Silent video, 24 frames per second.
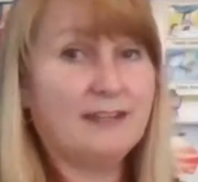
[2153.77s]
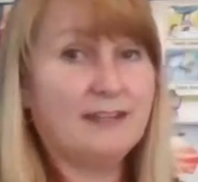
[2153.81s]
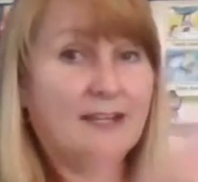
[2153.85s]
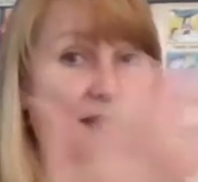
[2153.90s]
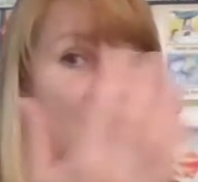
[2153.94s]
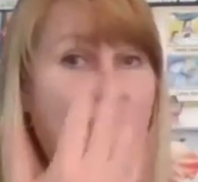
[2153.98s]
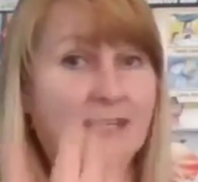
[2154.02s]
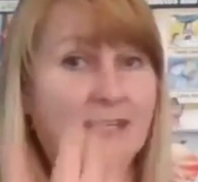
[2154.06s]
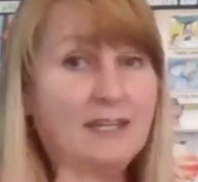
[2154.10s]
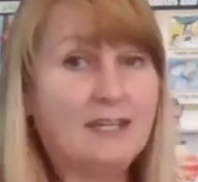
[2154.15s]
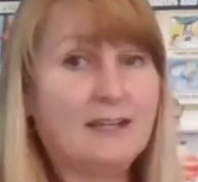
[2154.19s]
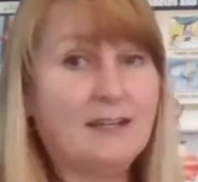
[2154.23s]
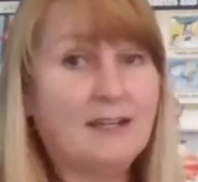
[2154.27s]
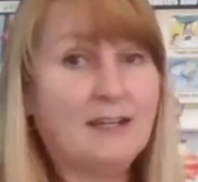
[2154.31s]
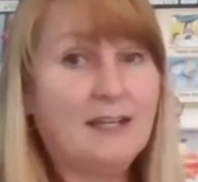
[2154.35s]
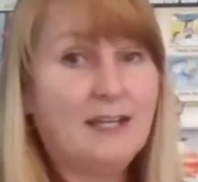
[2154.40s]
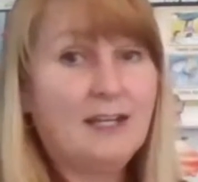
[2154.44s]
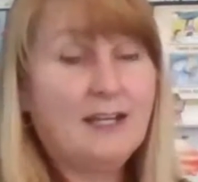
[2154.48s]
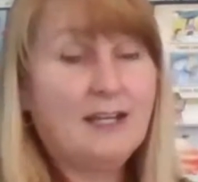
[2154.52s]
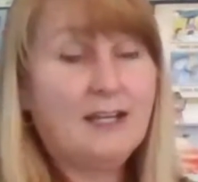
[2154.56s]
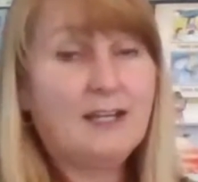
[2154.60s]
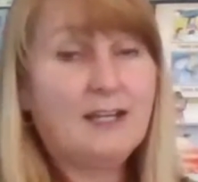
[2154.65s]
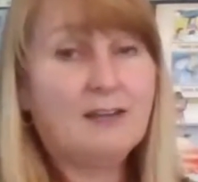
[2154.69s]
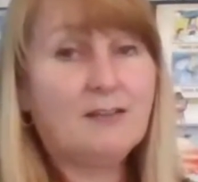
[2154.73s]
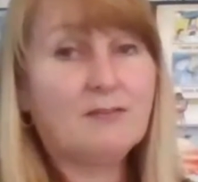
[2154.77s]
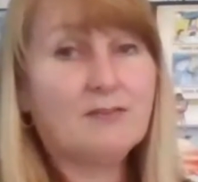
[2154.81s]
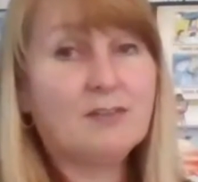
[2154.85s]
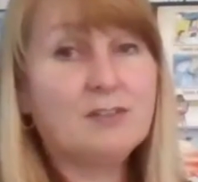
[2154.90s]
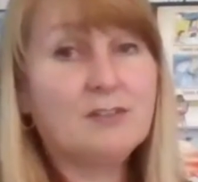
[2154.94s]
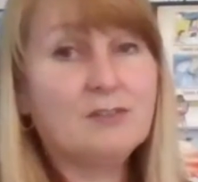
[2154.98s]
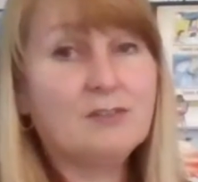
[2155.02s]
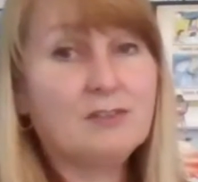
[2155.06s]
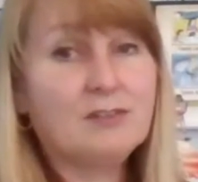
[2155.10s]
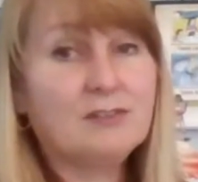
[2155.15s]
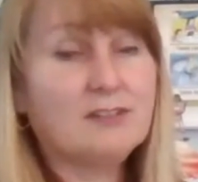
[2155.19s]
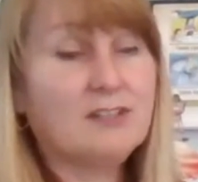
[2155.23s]
That again, it
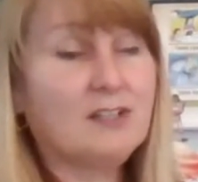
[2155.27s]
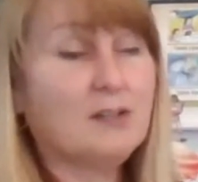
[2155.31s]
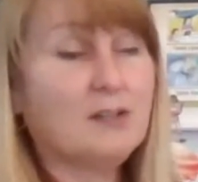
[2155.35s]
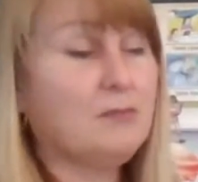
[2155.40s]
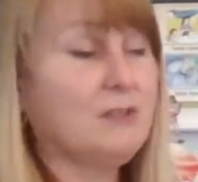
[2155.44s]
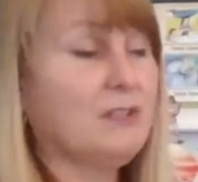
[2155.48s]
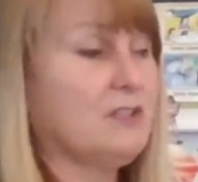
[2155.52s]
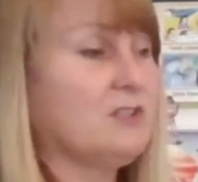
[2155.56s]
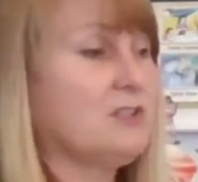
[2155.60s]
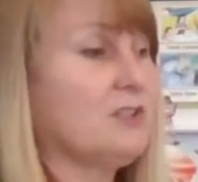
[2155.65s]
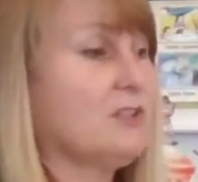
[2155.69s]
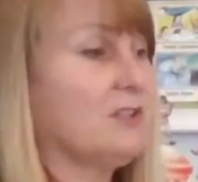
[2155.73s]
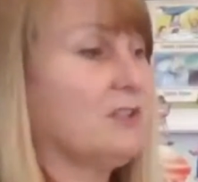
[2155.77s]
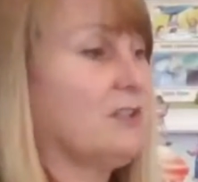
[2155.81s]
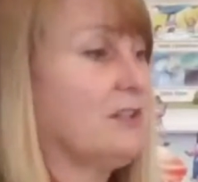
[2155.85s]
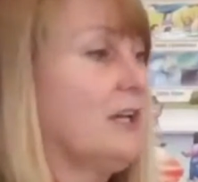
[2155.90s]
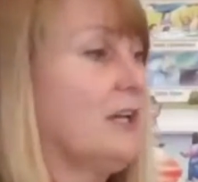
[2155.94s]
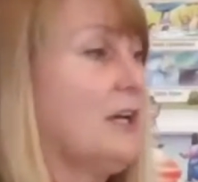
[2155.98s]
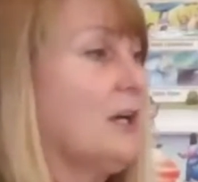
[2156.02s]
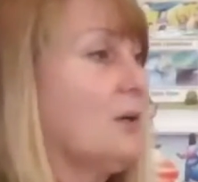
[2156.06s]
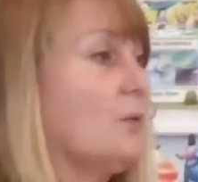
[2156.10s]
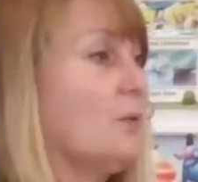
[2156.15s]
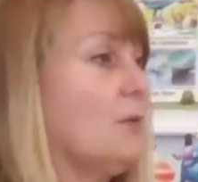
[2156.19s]
reduces our blood sugar.